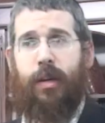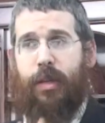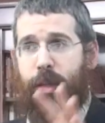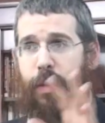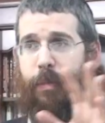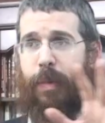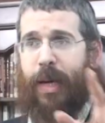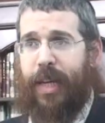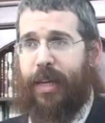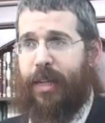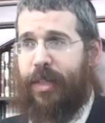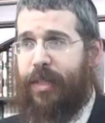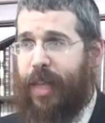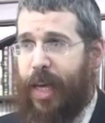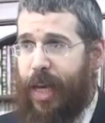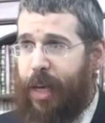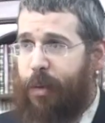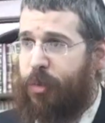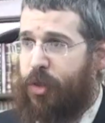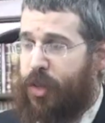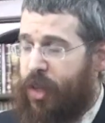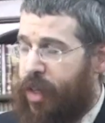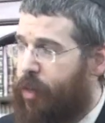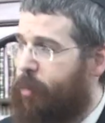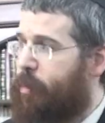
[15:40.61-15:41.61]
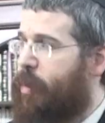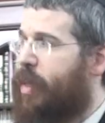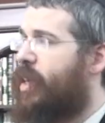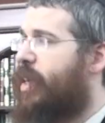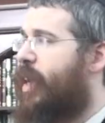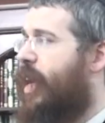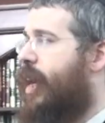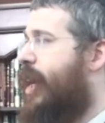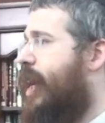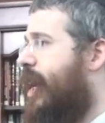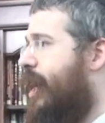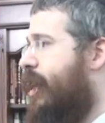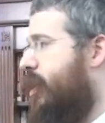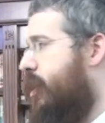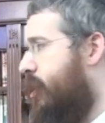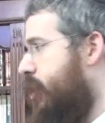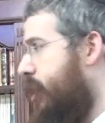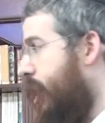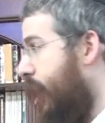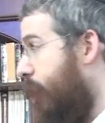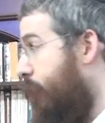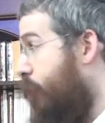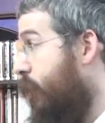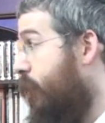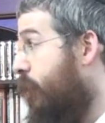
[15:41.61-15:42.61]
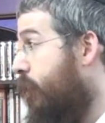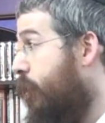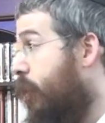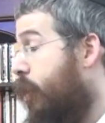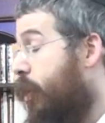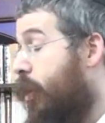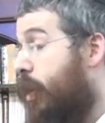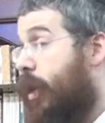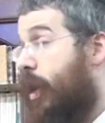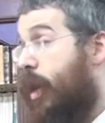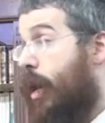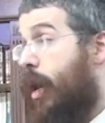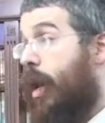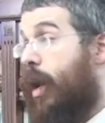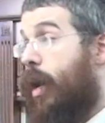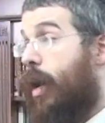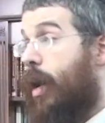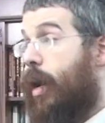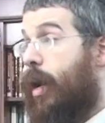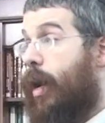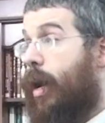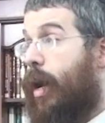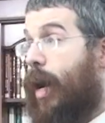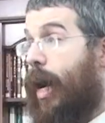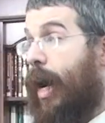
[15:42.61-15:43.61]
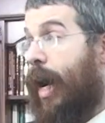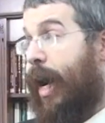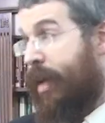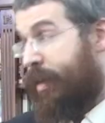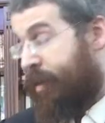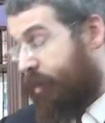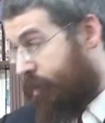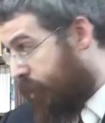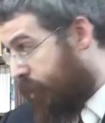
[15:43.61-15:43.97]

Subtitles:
the Melech is the Eibush and the Pekidei HaChai is the Rebbe, and